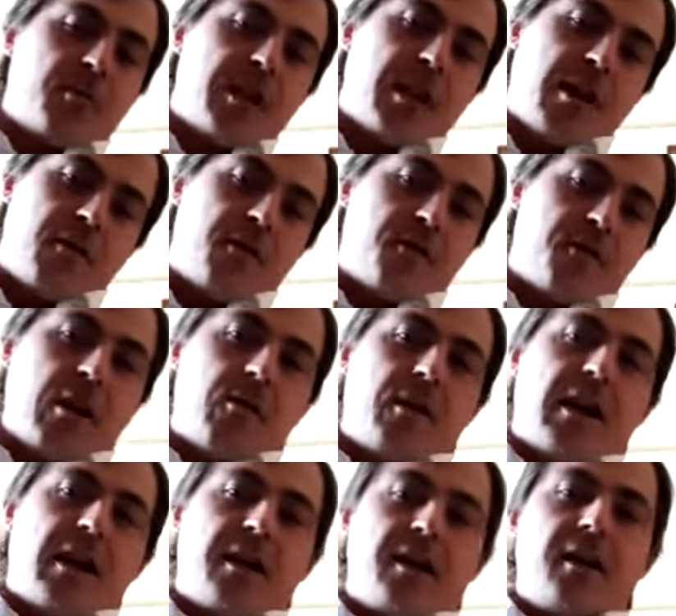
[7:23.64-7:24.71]
never found
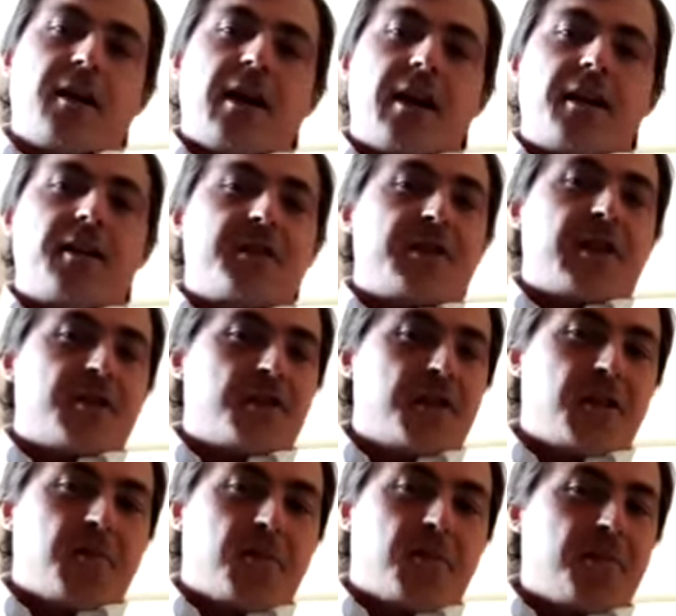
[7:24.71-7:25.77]
any such
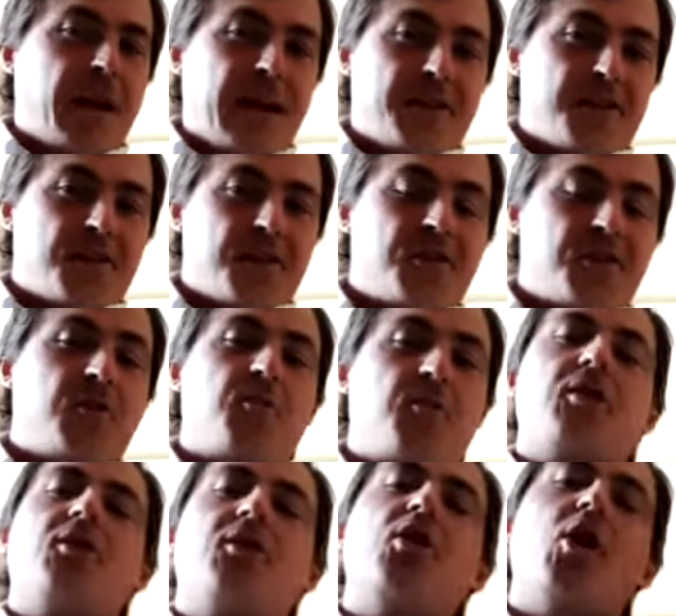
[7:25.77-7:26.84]
secret passage, so we
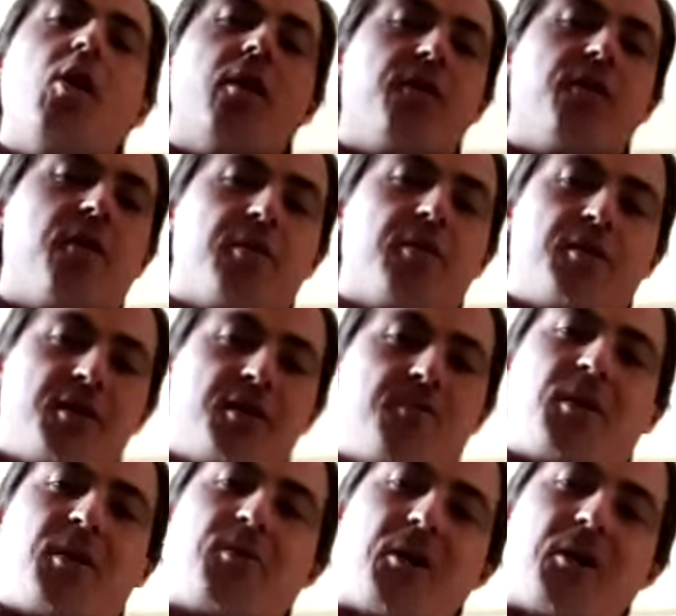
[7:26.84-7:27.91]
don't know if it was just my
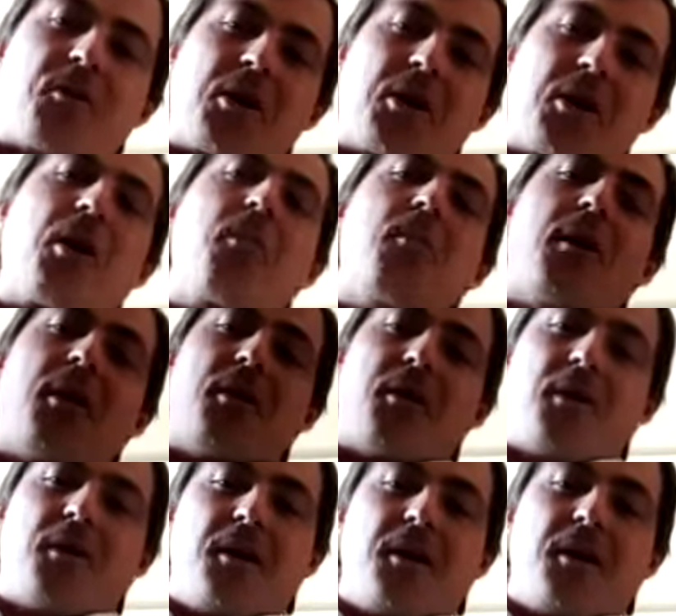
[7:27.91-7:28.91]
great-great-grandmother